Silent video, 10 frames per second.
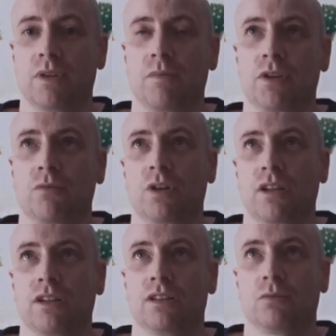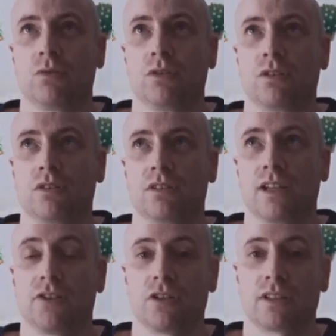maybe you're working
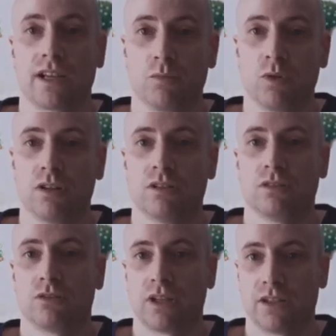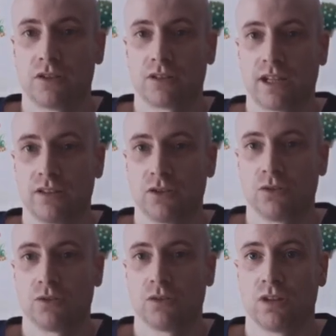towards HSK1 or
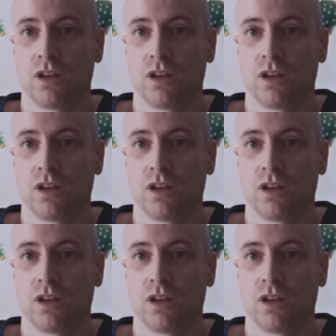HSK2.